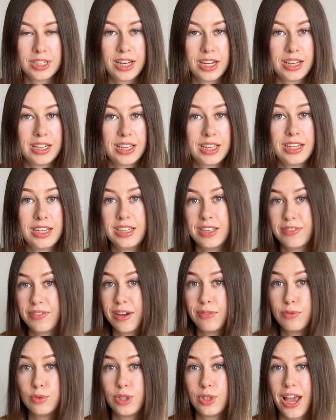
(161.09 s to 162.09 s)
And if
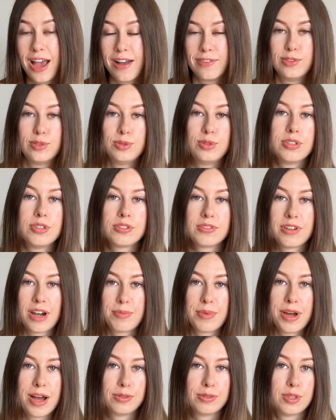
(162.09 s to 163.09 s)
I would have to
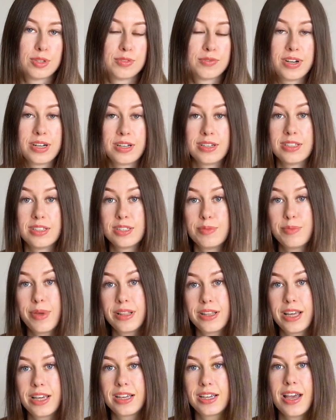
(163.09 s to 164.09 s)
describe how this fragrance
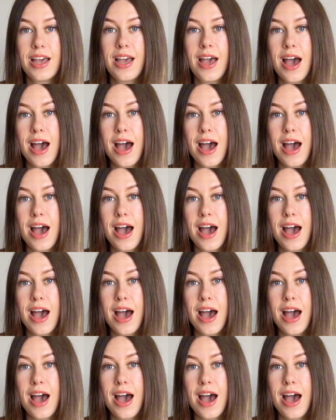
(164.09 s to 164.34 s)
smells like,